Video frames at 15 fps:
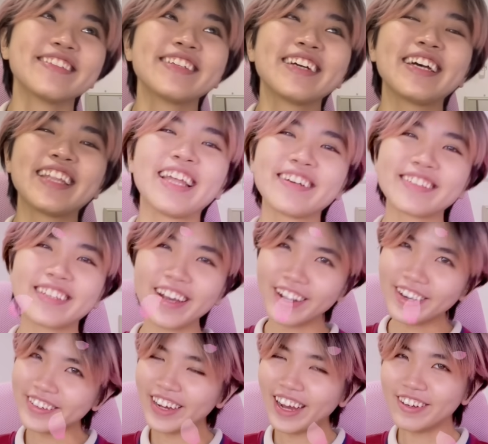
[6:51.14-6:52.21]
And I was like,
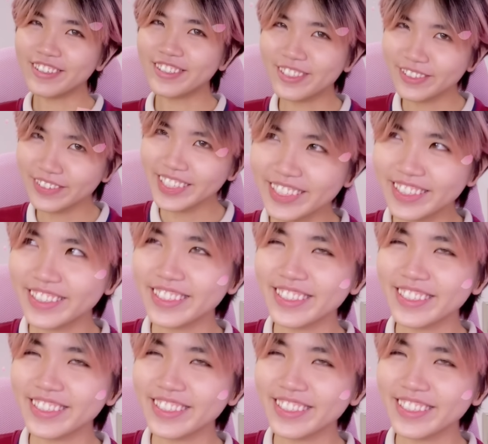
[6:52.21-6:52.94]
oh, how sweet.